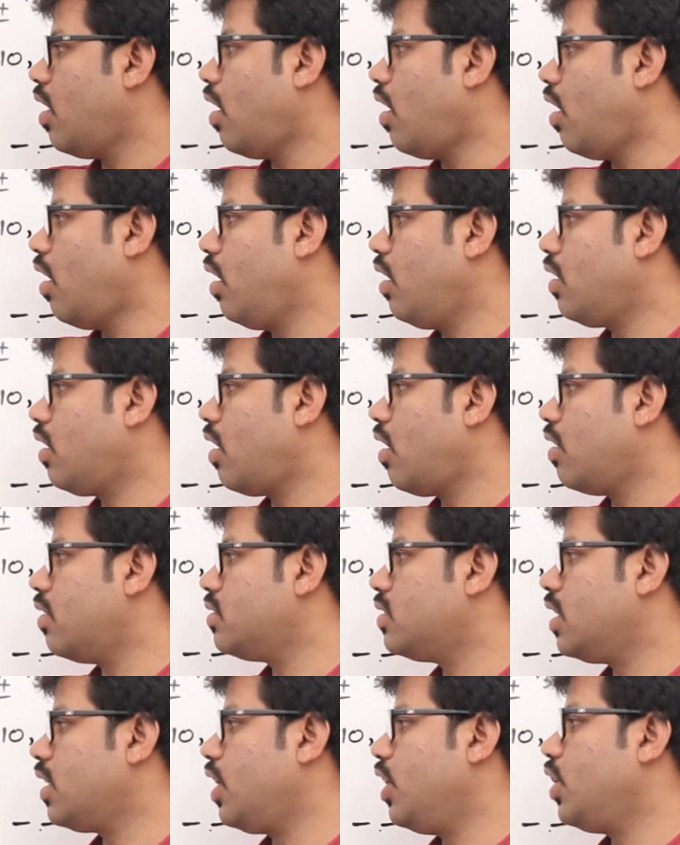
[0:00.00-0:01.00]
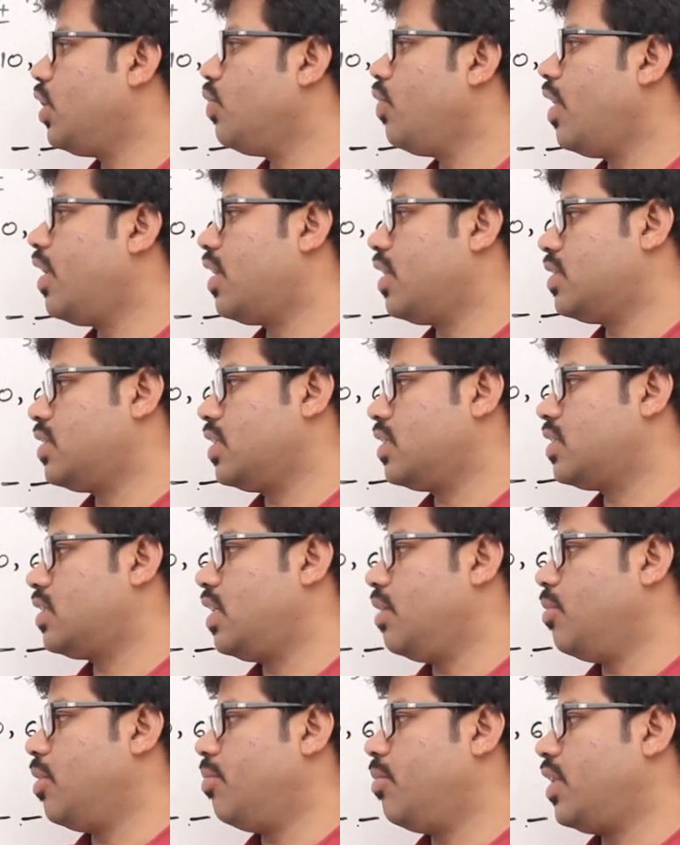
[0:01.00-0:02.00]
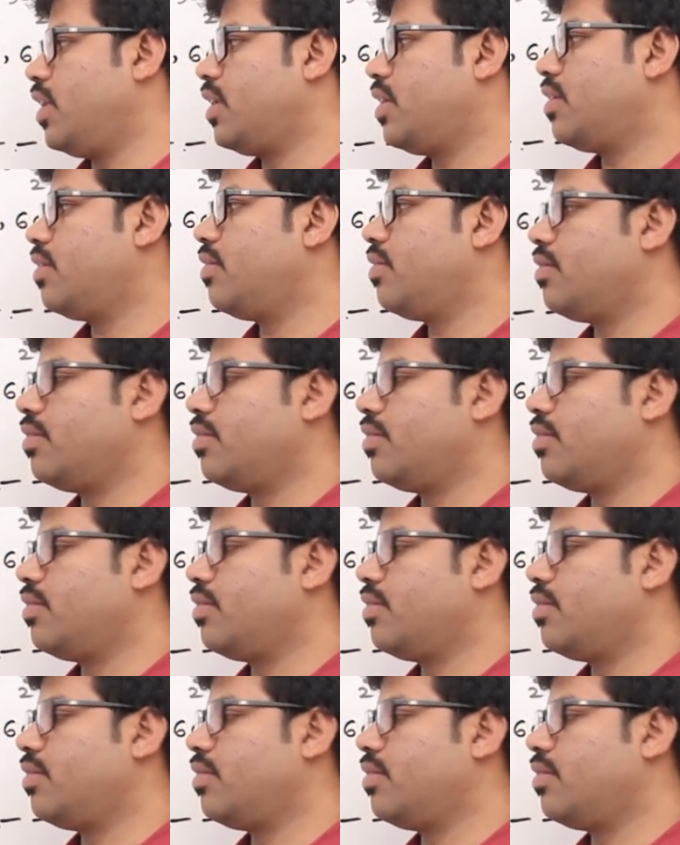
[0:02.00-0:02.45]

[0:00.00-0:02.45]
all consecutive addresses, remember it.